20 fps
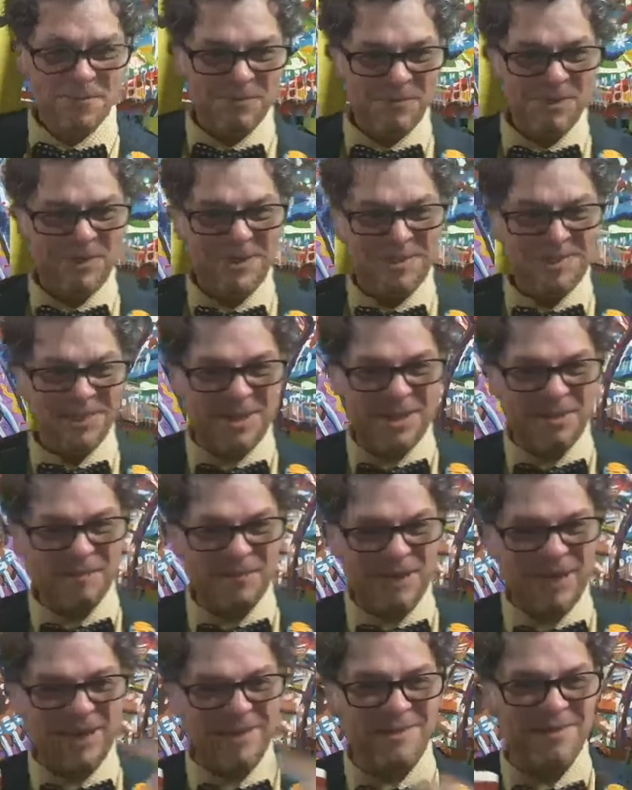What do you think,
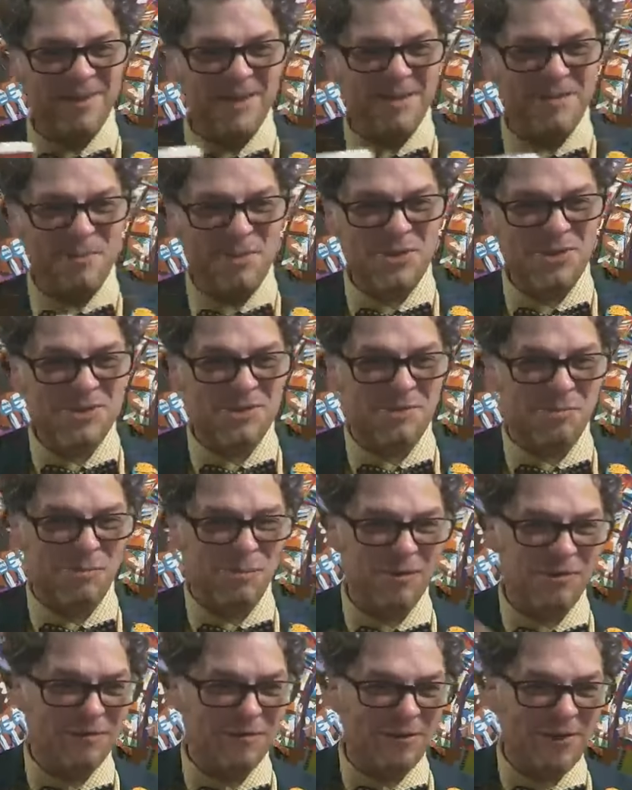man? I'm using
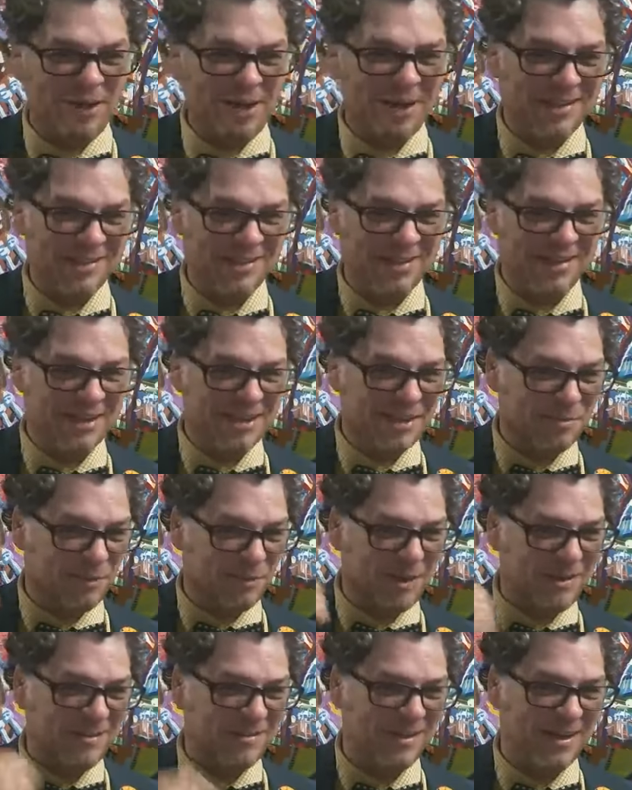Wolverine as a
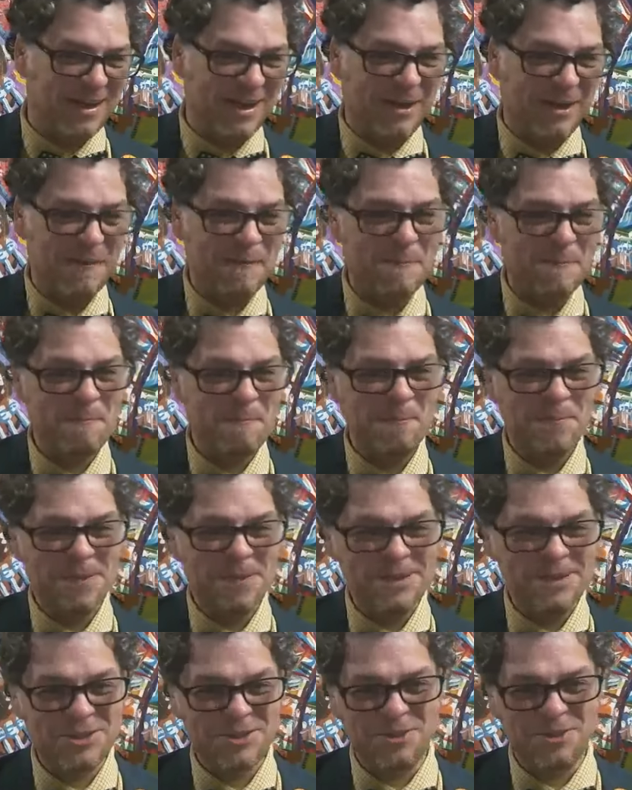display today.
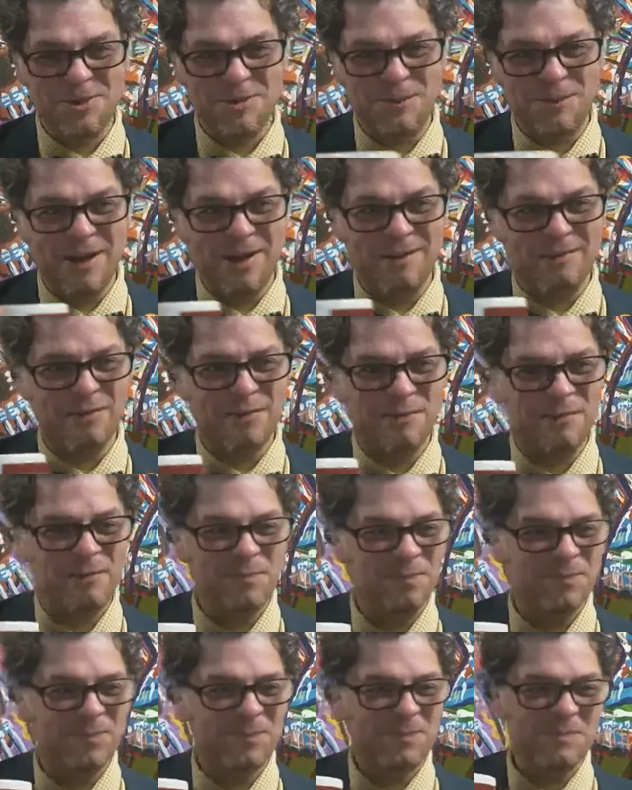Showing him off
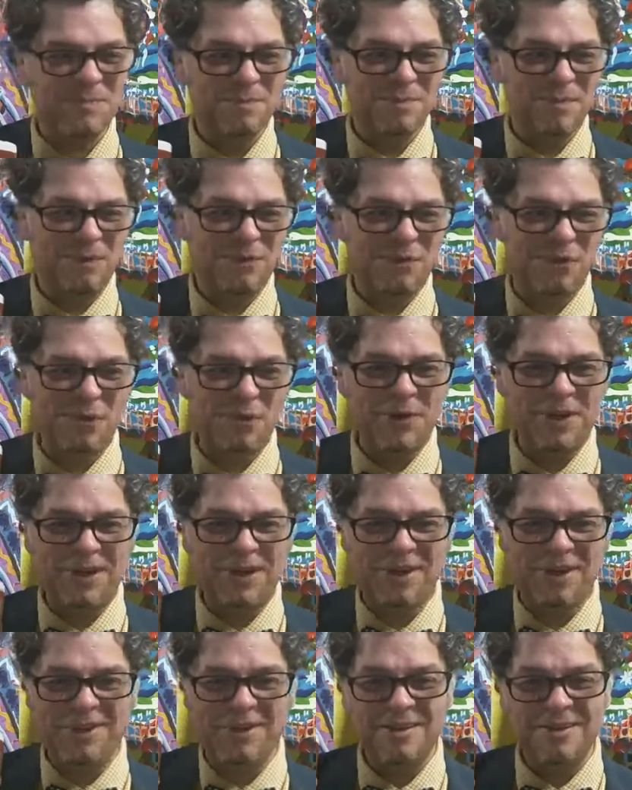before
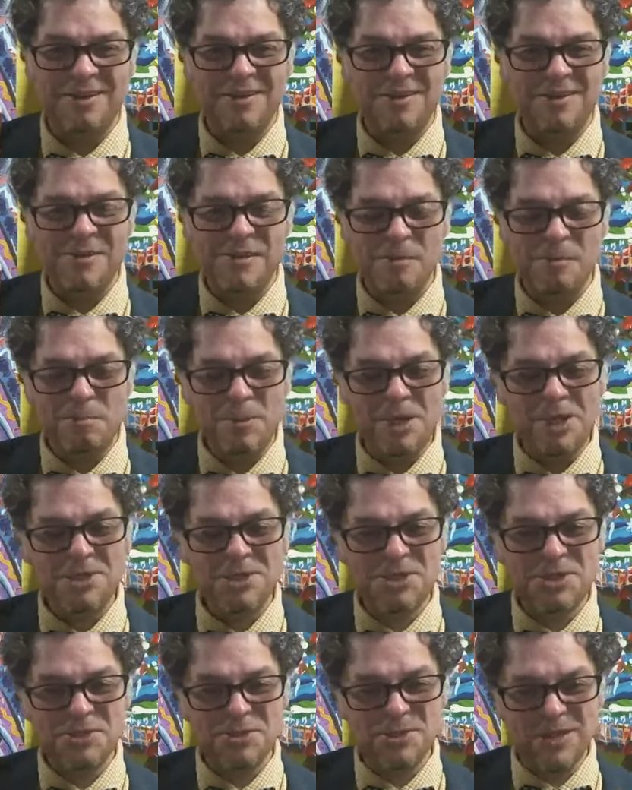he
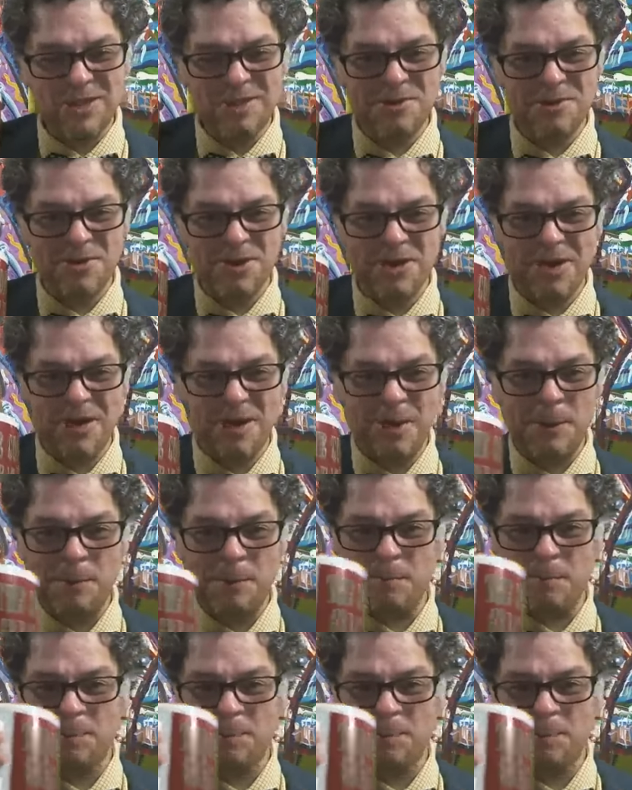meets you later today.